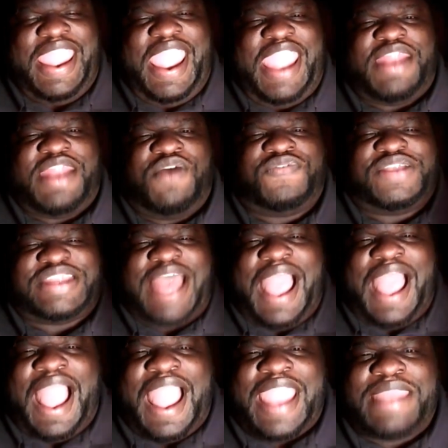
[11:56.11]
And over
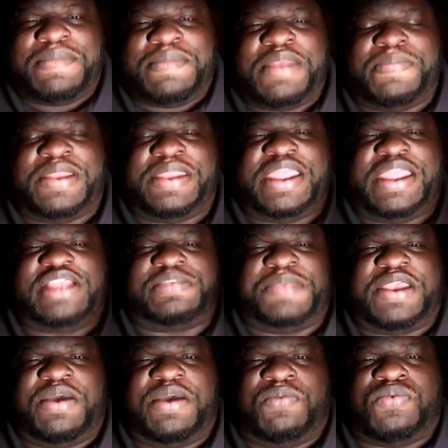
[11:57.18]
time, it begins to
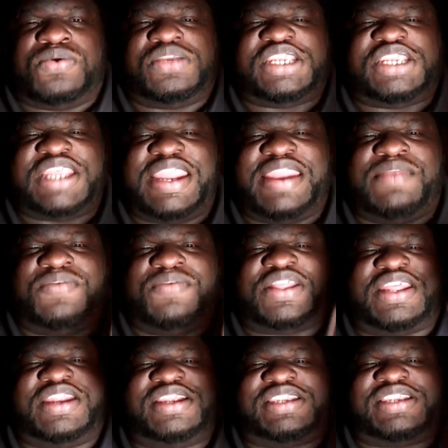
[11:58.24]
become routine
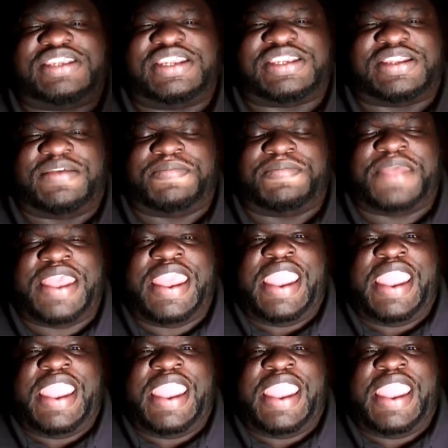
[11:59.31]
within his system.